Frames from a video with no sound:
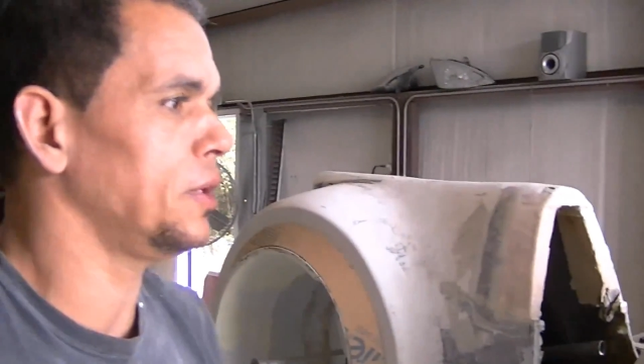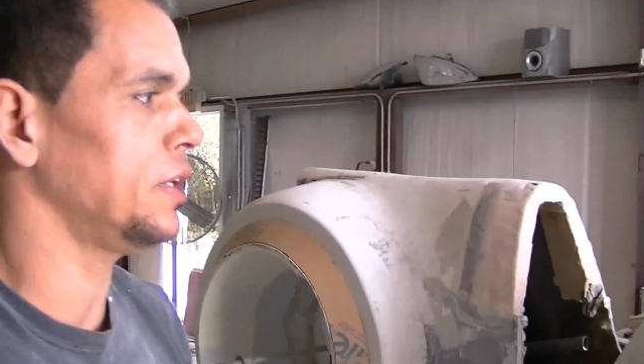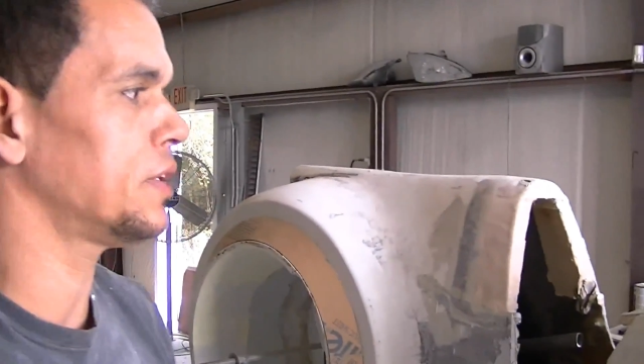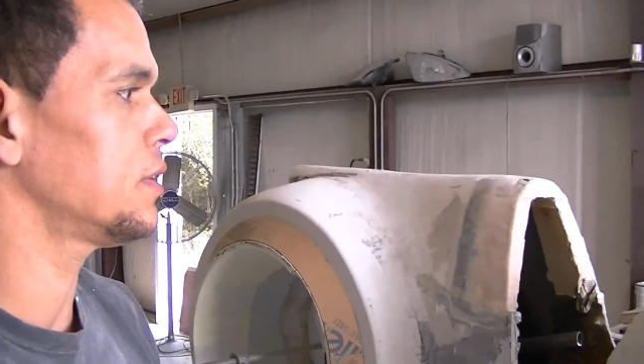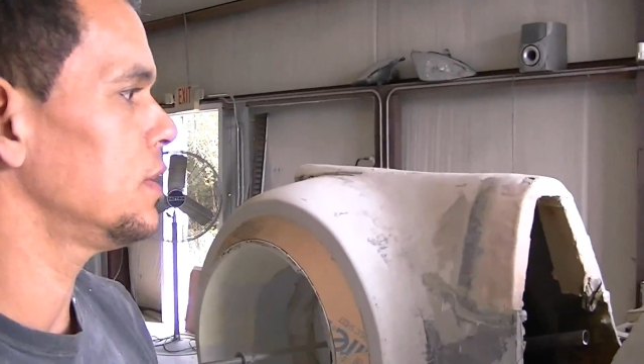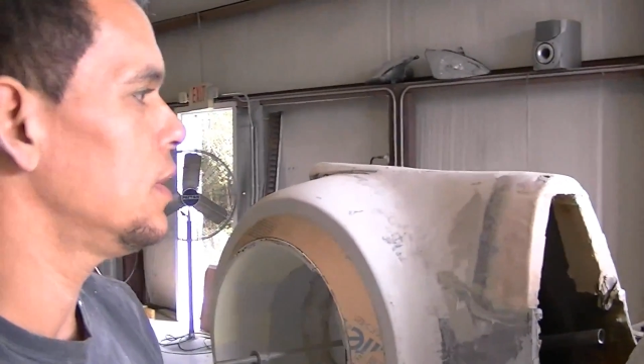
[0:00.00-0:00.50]

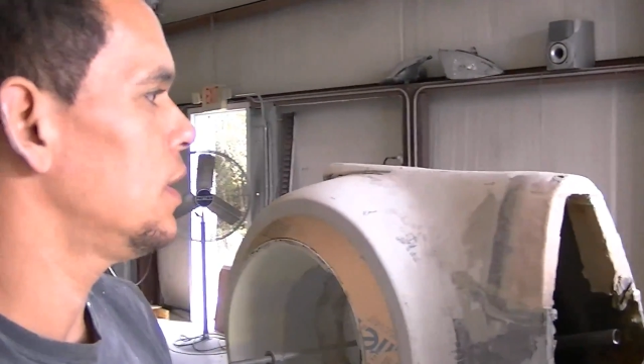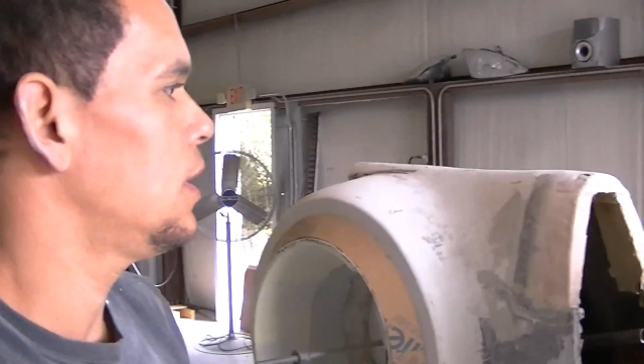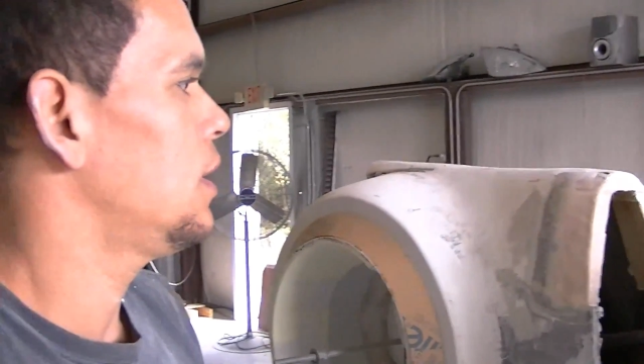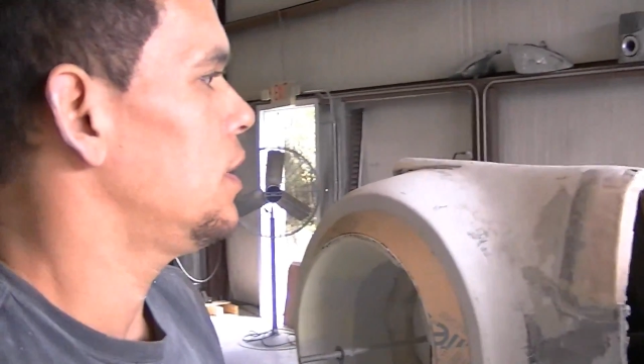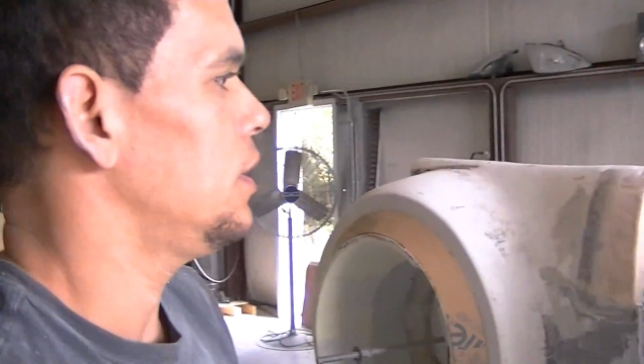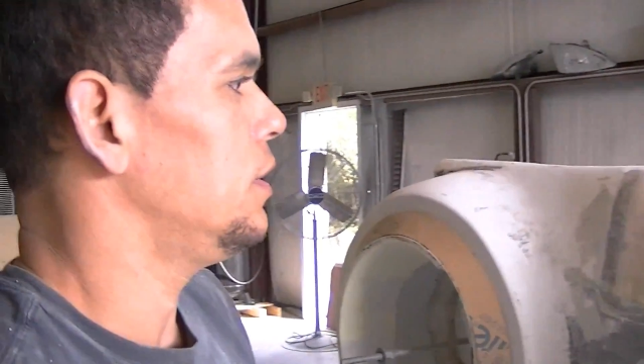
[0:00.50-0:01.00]
miss
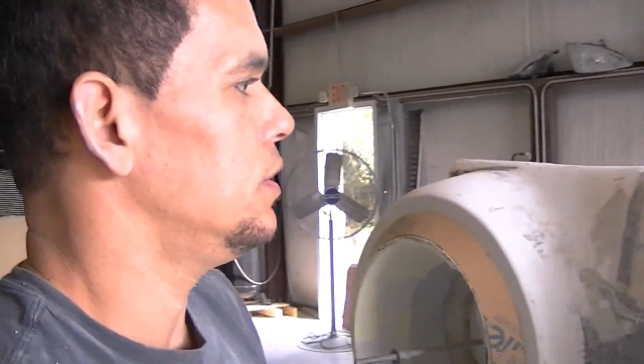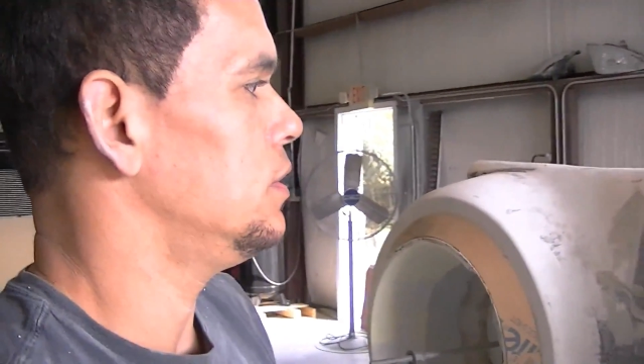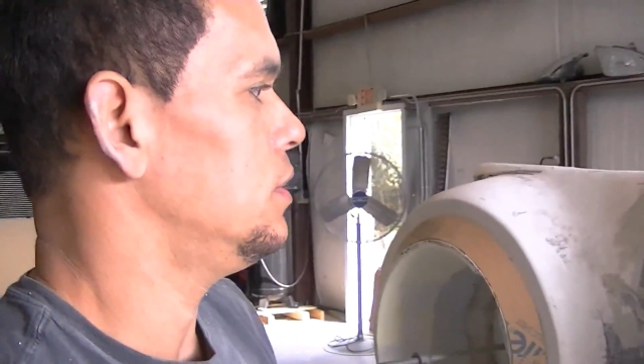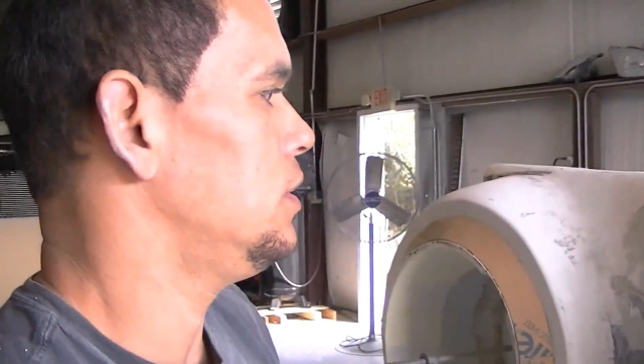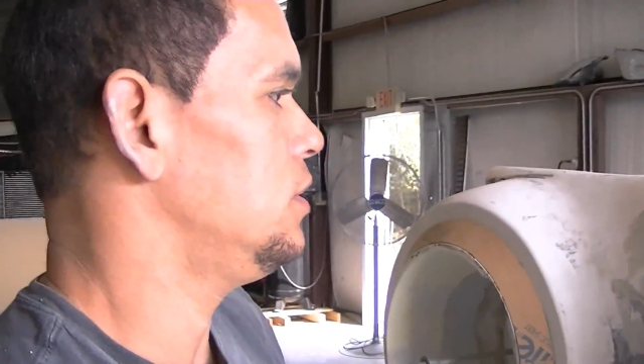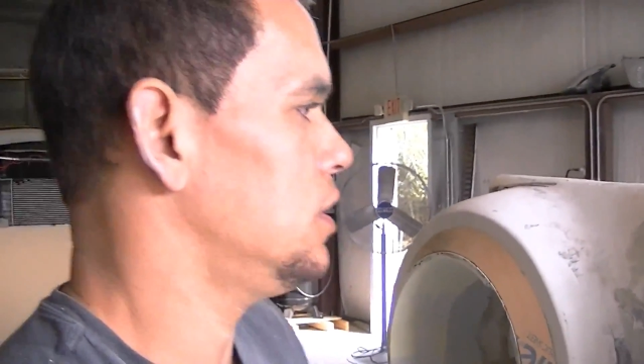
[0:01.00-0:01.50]

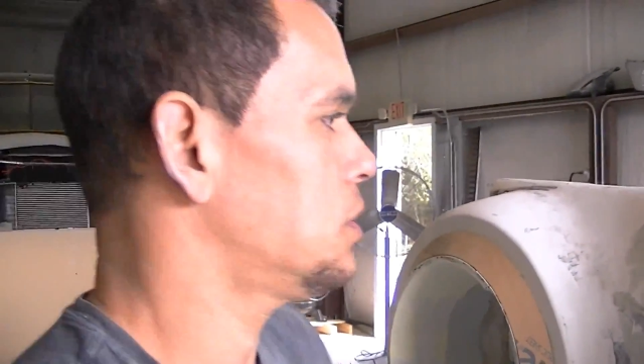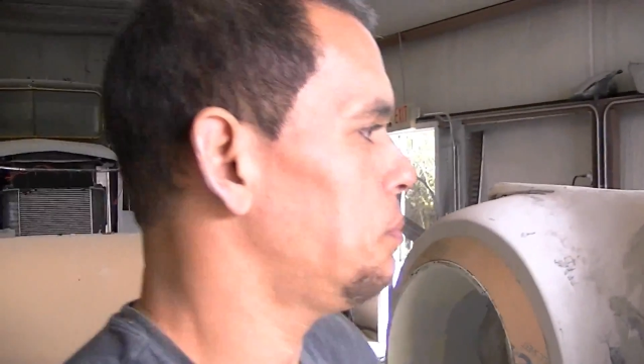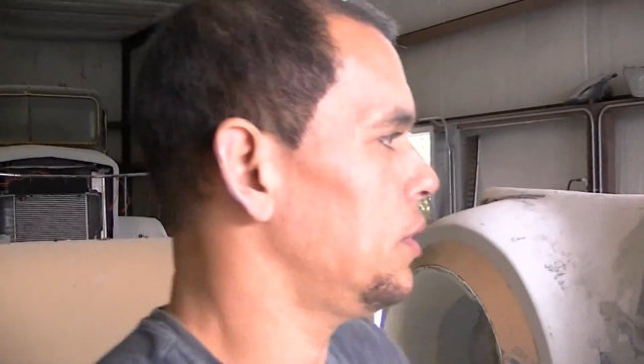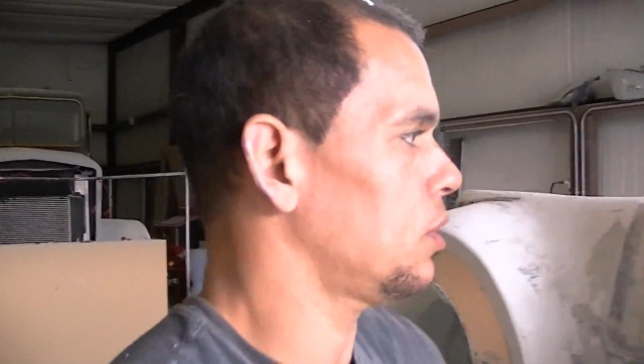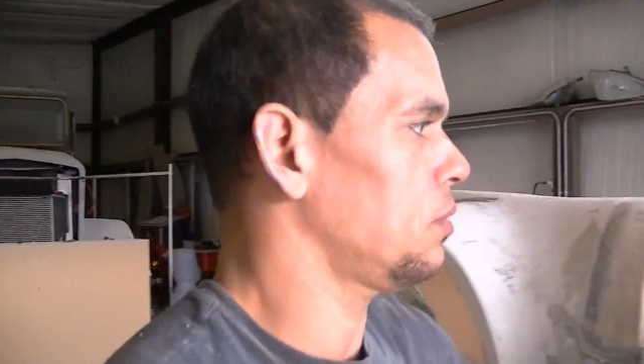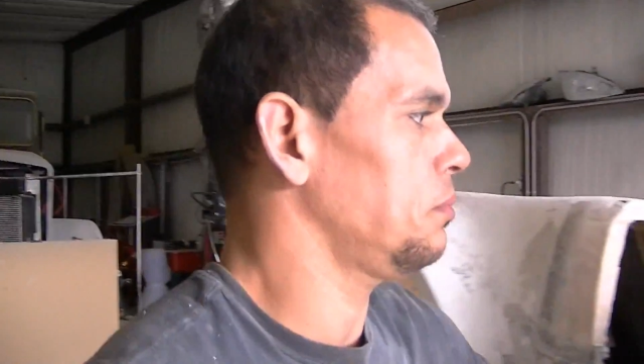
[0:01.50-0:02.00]
in this
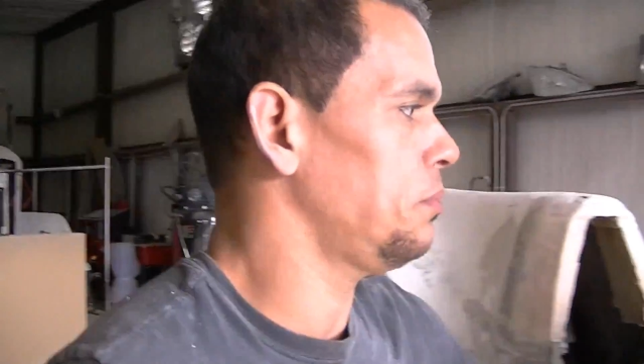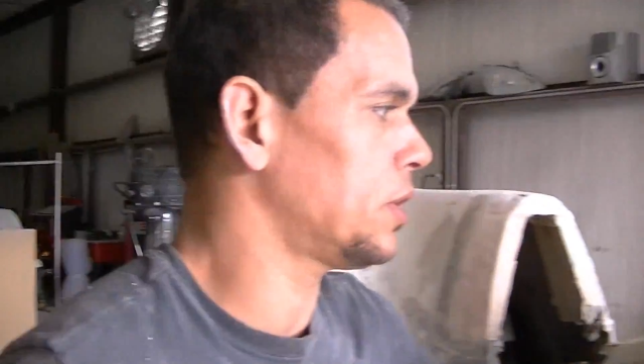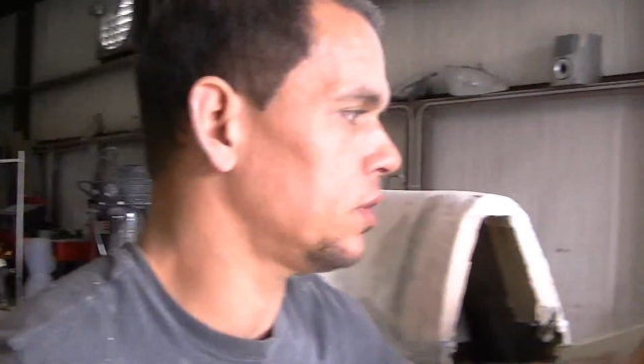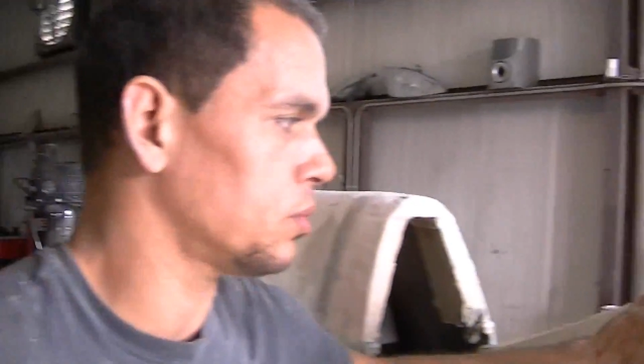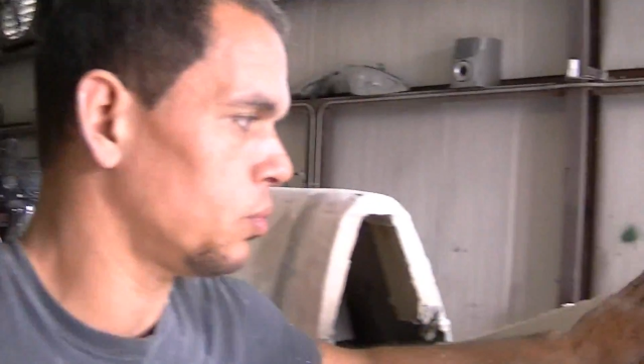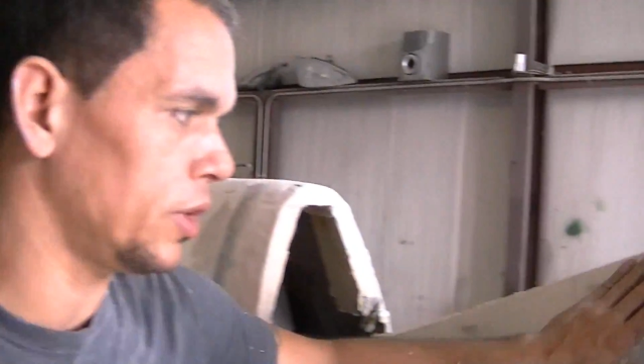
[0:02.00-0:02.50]
build,
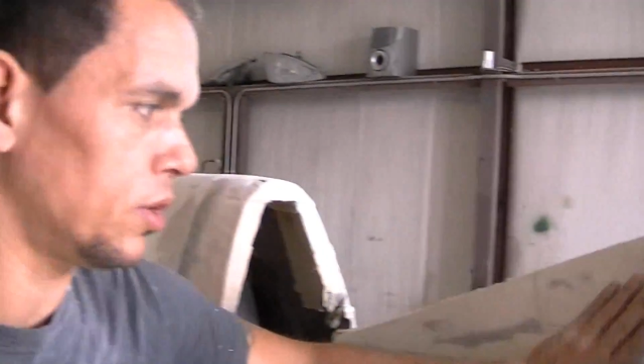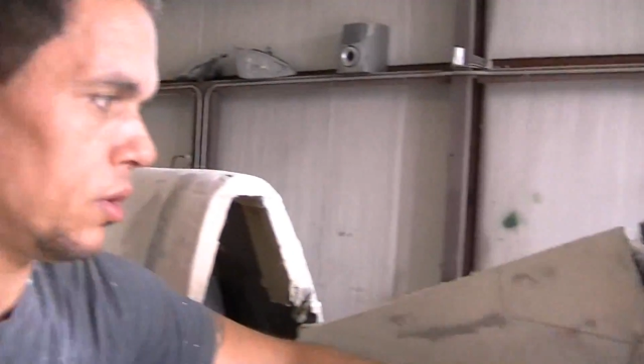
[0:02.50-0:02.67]
because